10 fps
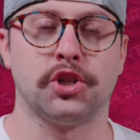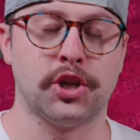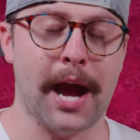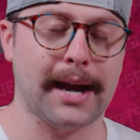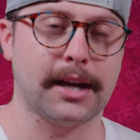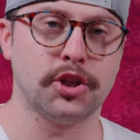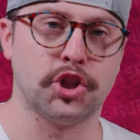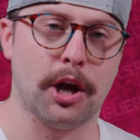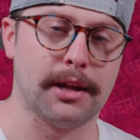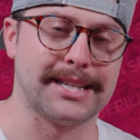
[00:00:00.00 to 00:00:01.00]
Jack
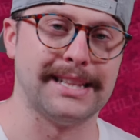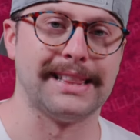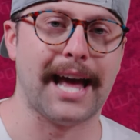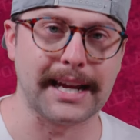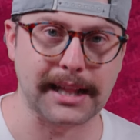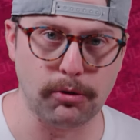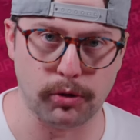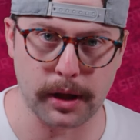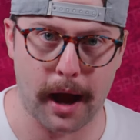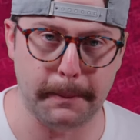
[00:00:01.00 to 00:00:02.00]
Johnson likely
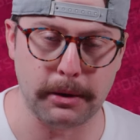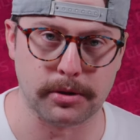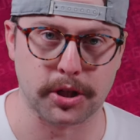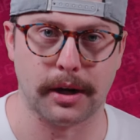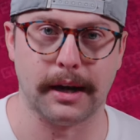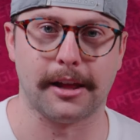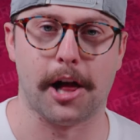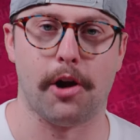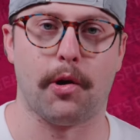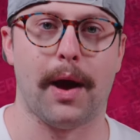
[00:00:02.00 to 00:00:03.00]
will not be returning to the
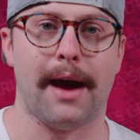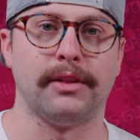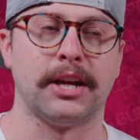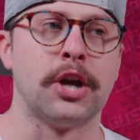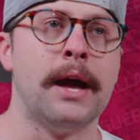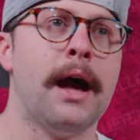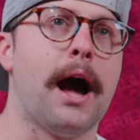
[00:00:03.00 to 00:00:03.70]
Colorado Avalanche.